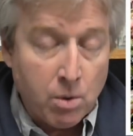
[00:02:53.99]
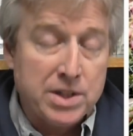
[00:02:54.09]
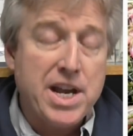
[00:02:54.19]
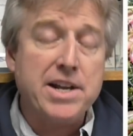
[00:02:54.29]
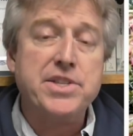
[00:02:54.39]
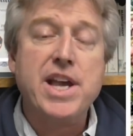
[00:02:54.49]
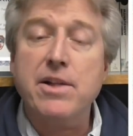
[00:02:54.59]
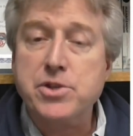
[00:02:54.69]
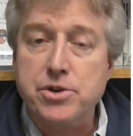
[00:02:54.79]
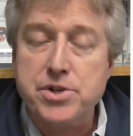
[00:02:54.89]
Well, down in
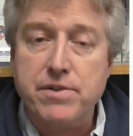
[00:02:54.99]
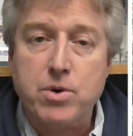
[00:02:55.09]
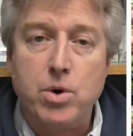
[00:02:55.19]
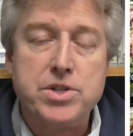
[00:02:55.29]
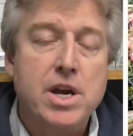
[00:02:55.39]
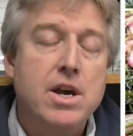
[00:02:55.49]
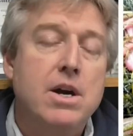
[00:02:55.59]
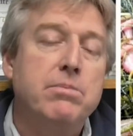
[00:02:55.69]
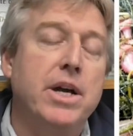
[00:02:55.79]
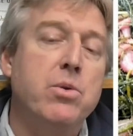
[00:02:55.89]
South Jersey, of course,
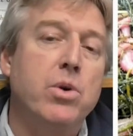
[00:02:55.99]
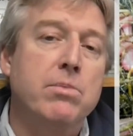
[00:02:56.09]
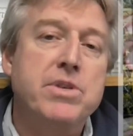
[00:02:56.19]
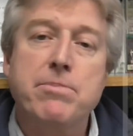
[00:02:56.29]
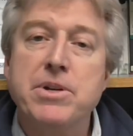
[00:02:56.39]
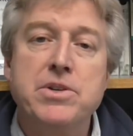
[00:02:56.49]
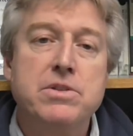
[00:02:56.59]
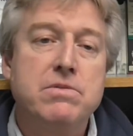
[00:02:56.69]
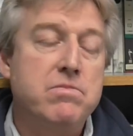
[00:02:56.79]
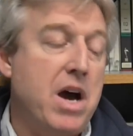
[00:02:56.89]
bloodworms have
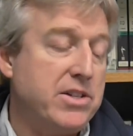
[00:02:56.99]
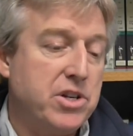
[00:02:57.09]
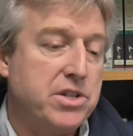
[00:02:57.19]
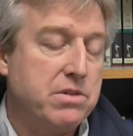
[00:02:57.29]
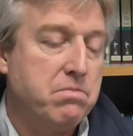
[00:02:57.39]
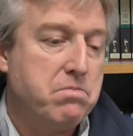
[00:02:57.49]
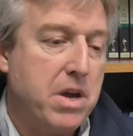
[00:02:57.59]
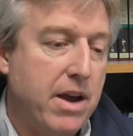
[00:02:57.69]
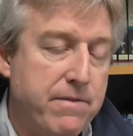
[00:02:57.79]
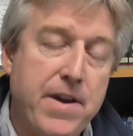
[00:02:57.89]
been not just
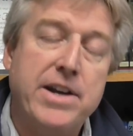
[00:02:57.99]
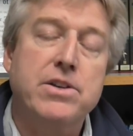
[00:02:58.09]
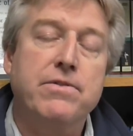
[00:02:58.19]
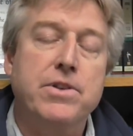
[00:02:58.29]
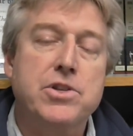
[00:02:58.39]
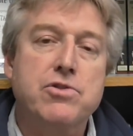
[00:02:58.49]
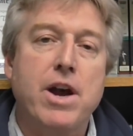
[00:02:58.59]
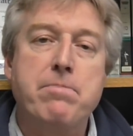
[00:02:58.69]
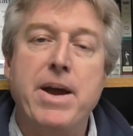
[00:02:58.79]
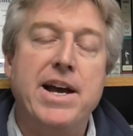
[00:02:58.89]
effective for the
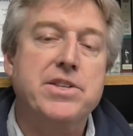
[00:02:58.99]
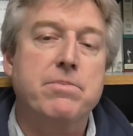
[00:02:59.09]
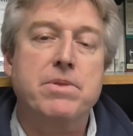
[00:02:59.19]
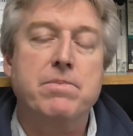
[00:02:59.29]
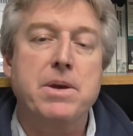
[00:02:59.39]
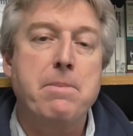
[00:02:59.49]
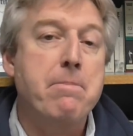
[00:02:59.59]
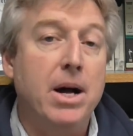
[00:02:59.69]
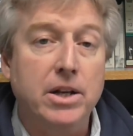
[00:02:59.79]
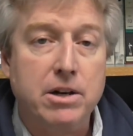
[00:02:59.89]
striped bass up the
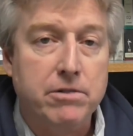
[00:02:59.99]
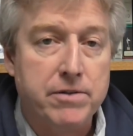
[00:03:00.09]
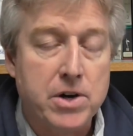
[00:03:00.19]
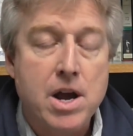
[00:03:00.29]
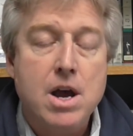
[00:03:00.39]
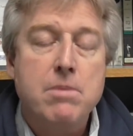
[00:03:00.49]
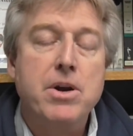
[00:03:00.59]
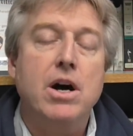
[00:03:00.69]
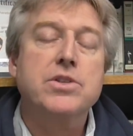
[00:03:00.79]
Mullica River, but